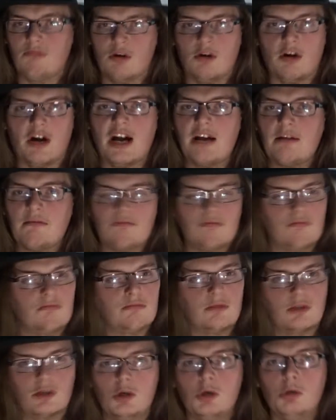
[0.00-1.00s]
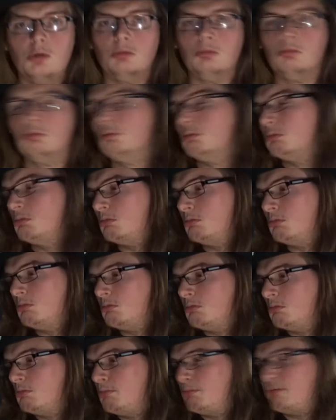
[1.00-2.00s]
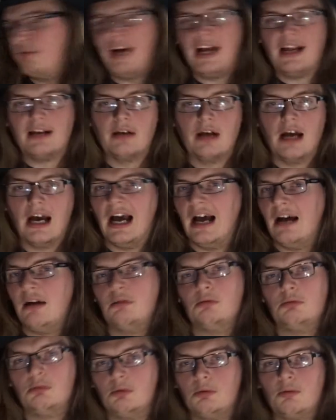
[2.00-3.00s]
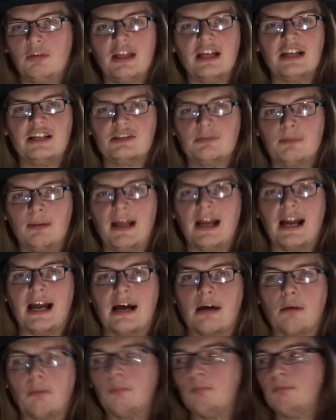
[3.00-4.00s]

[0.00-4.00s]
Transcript: Right, cool. Bran, how will things play out?